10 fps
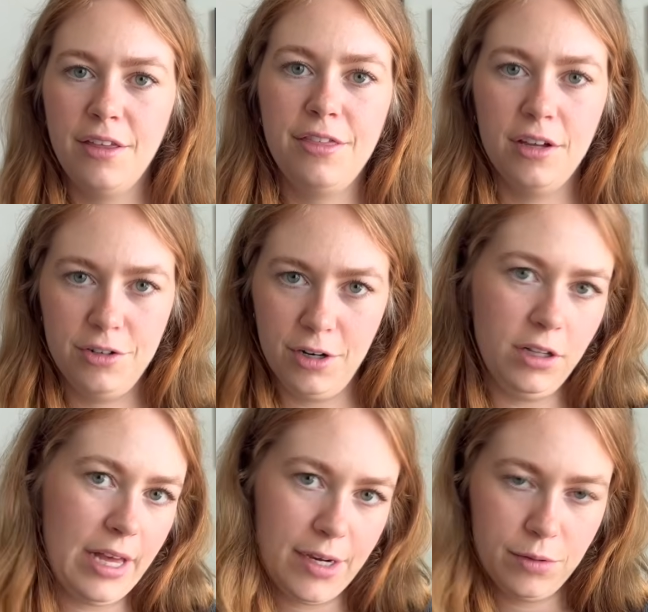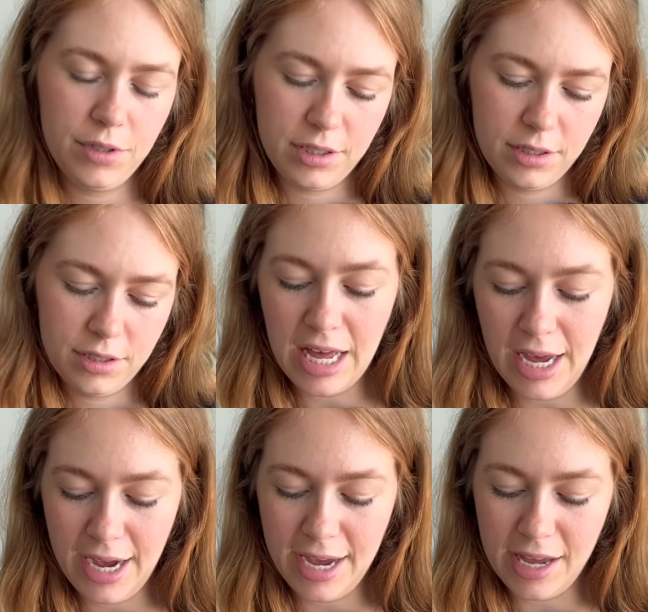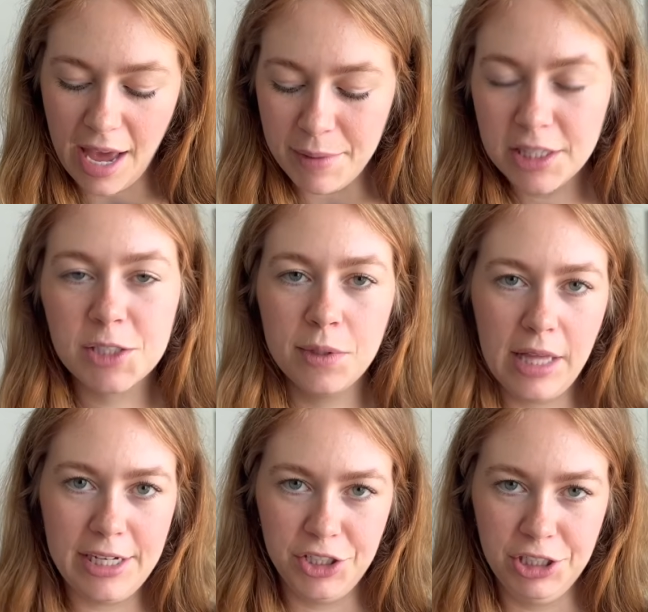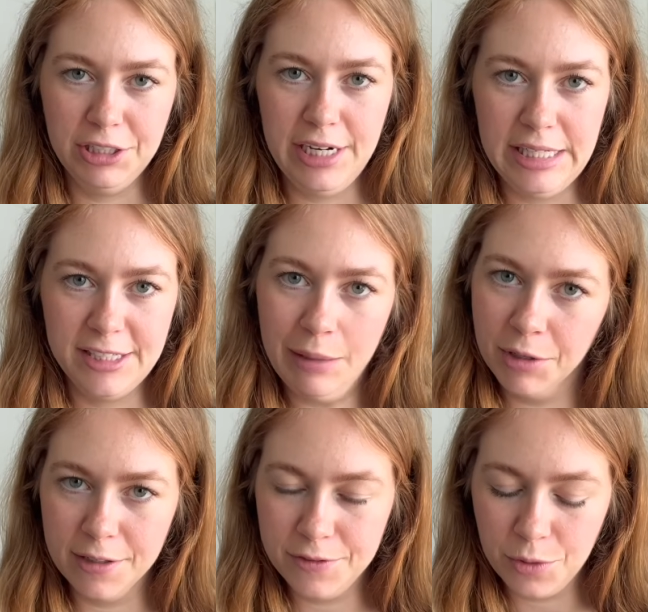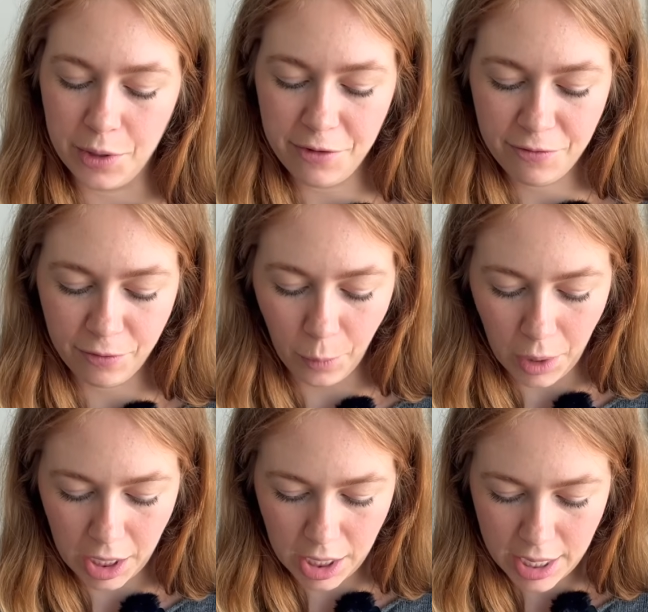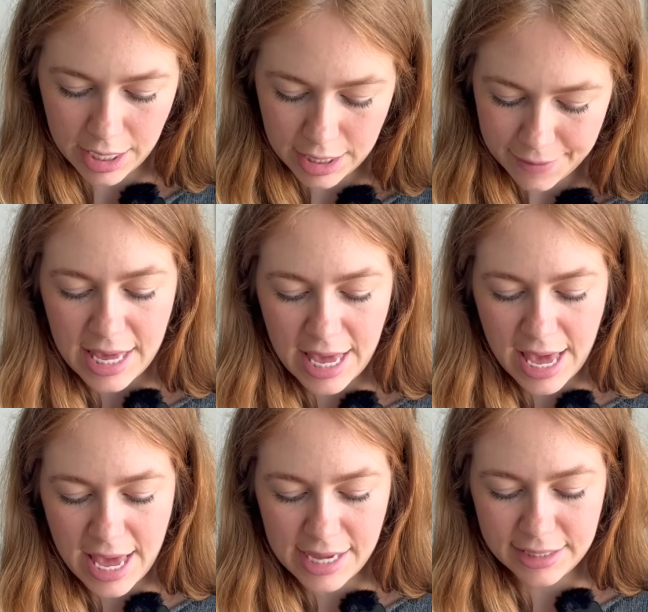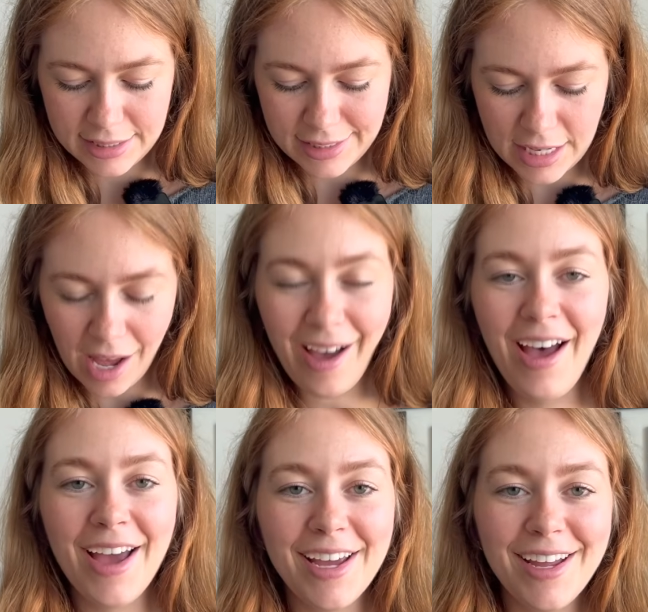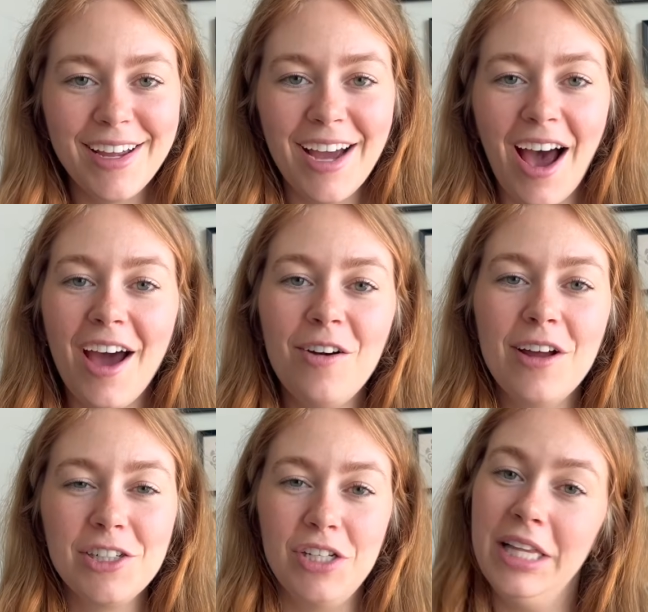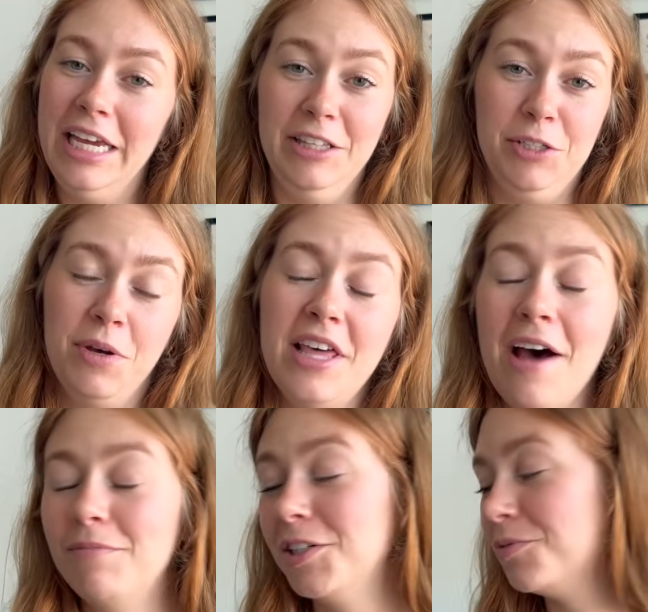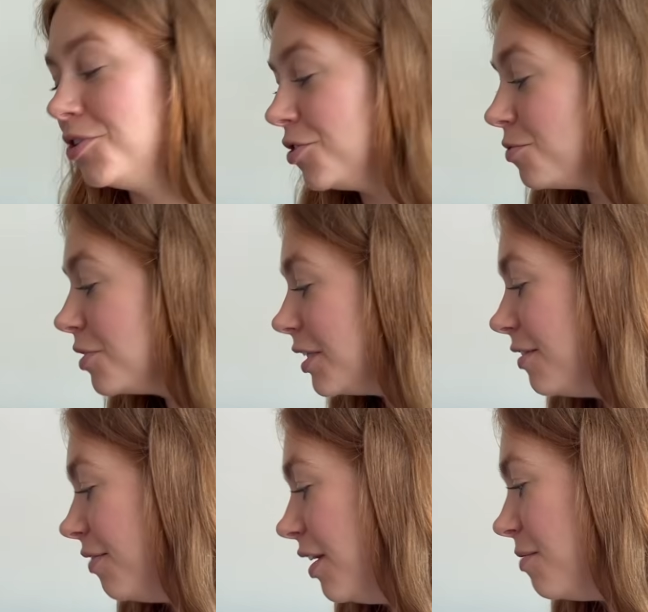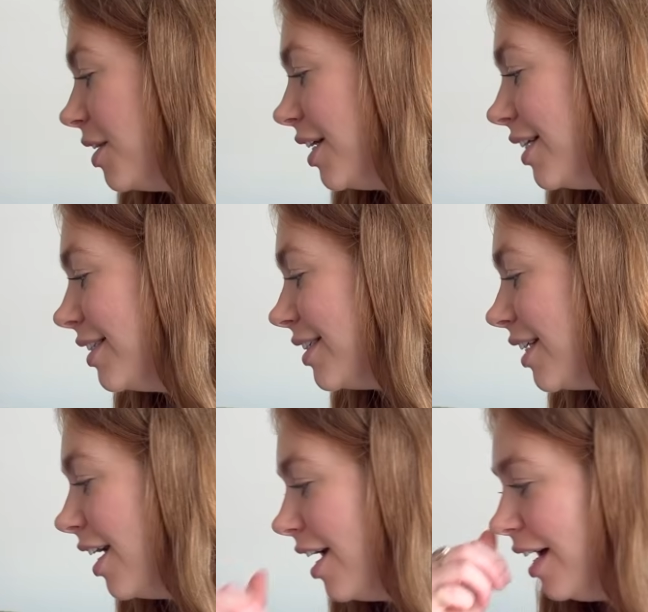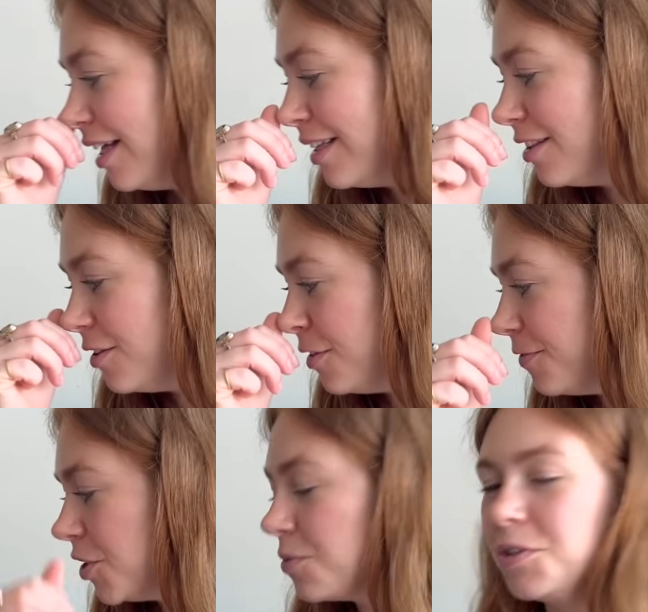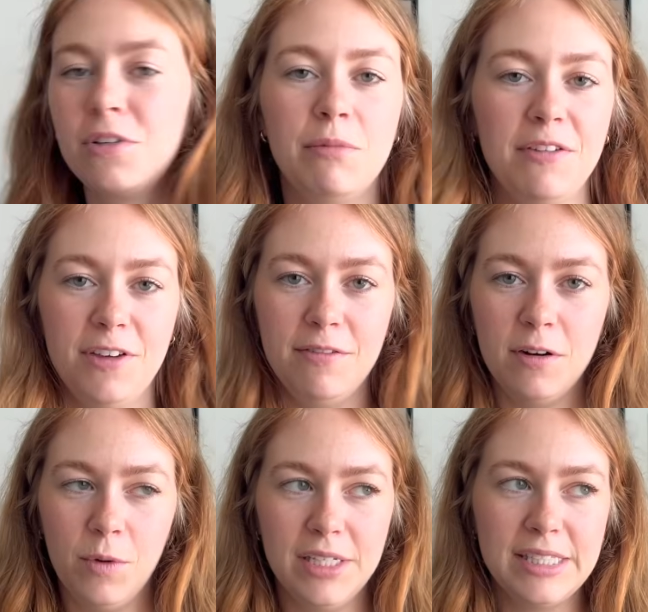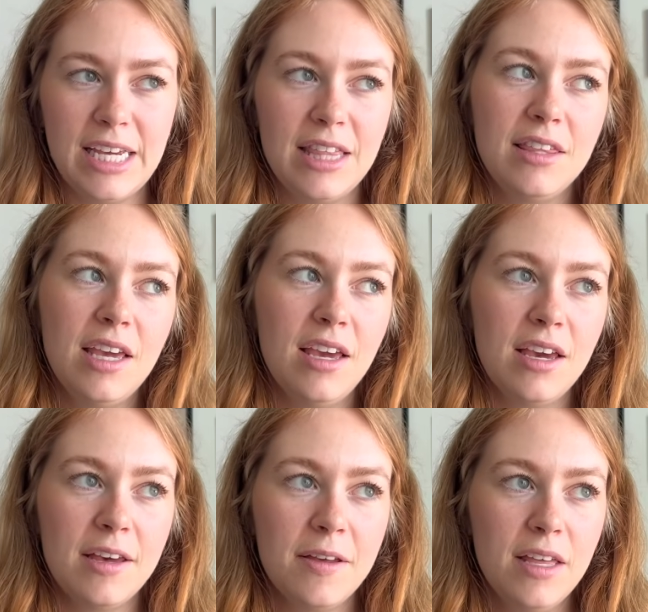Thundercloud. I made this one last year in summer of 24. And I don't actually like this one that much, which is really funny because the first one is one of my favorite ones. I think